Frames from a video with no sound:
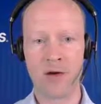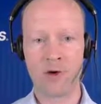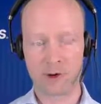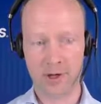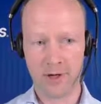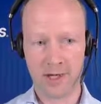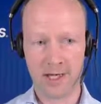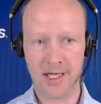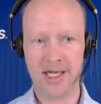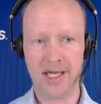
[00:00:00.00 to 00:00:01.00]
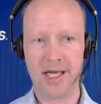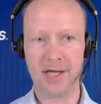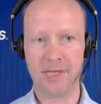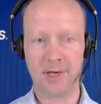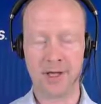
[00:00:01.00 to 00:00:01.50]
consolidating
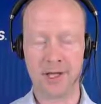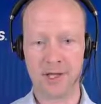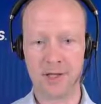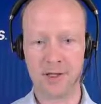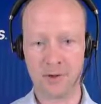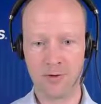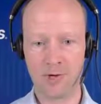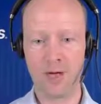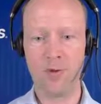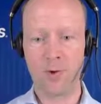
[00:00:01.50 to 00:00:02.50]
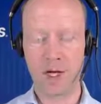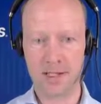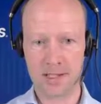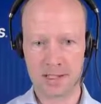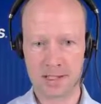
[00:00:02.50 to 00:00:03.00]
everything to like
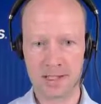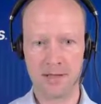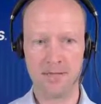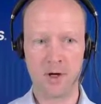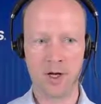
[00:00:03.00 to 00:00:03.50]
one system,